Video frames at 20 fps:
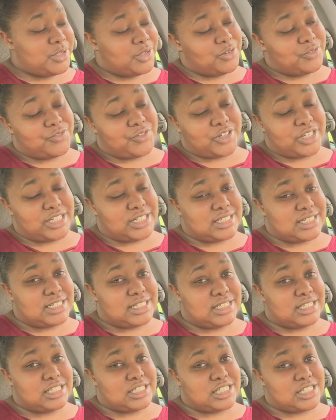Don't forget to
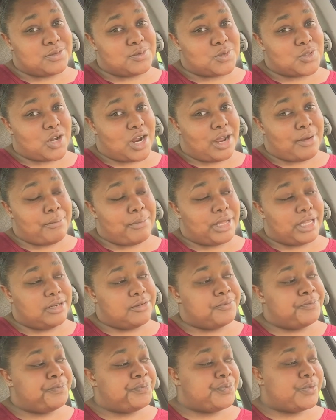hit the subscribe
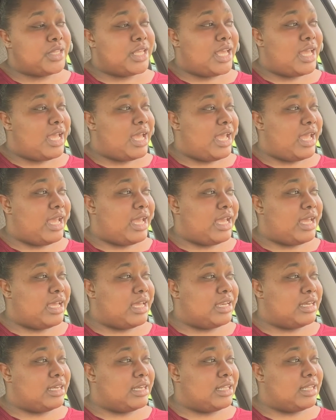button
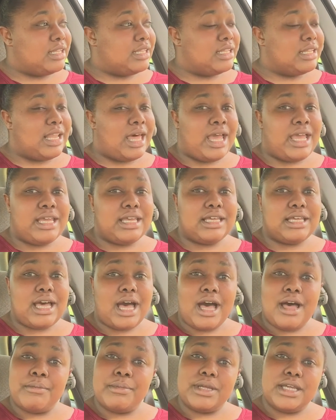and like,
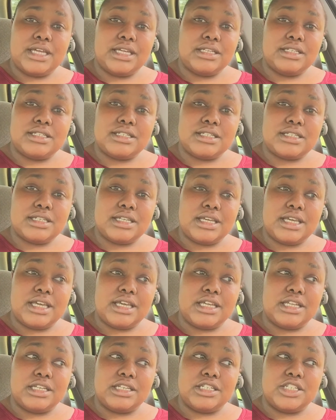comment,
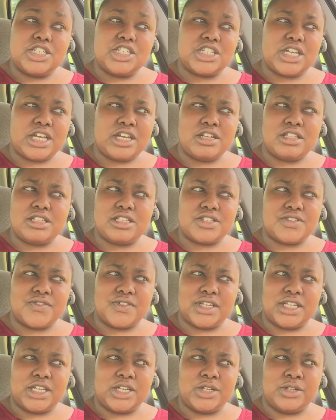and share this
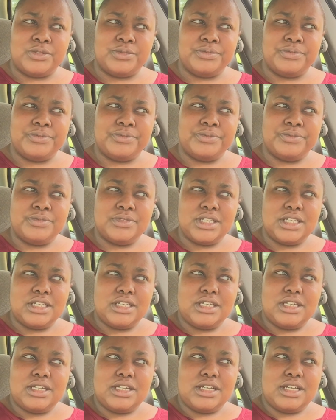video.
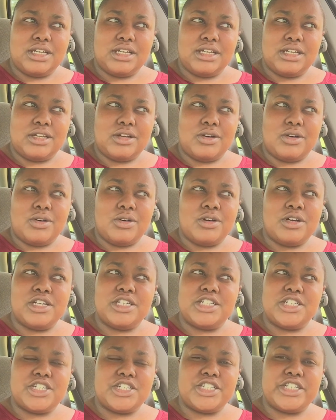Or
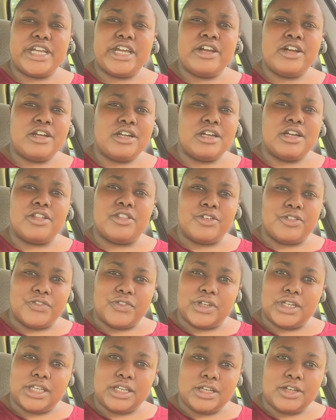just share another
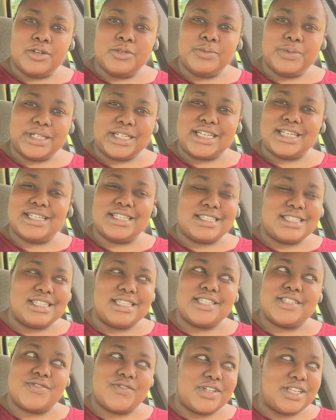video, because
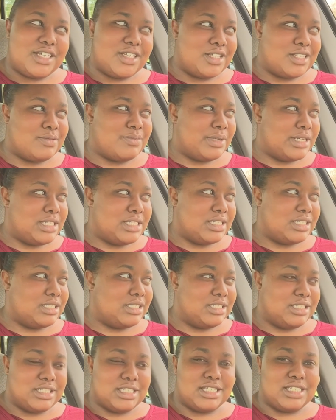this video is
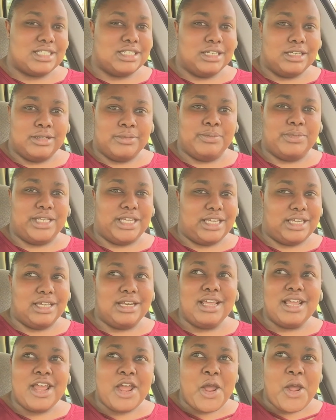basically just an update.